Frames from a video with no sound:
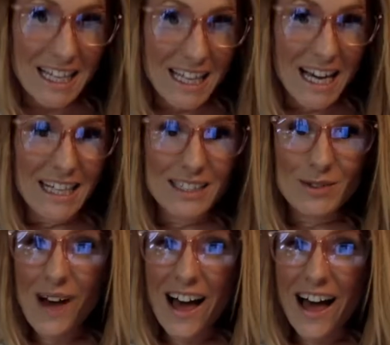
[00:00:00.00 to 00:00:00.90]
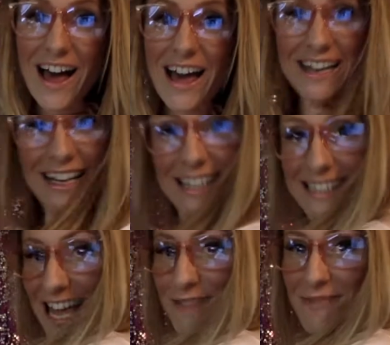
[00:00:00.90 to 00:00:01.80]
Guess what?
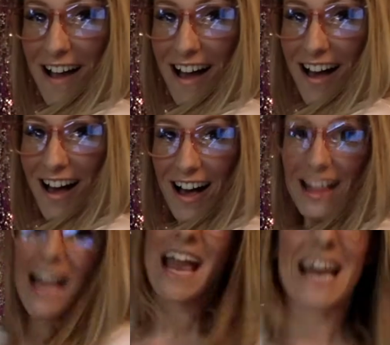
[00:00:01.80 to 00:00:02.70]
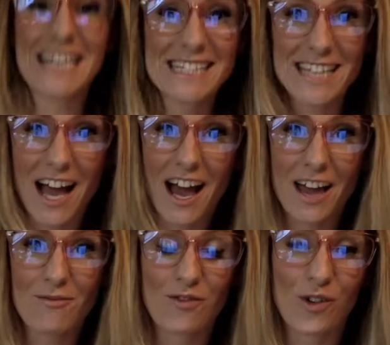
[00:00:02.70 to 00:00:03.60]
It's April and it's
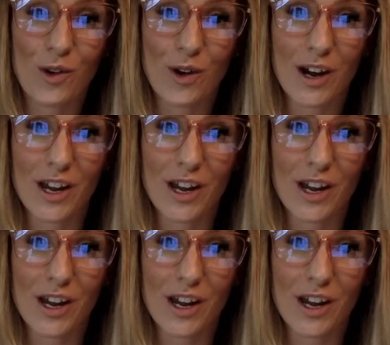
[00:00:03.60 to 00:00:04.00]
time for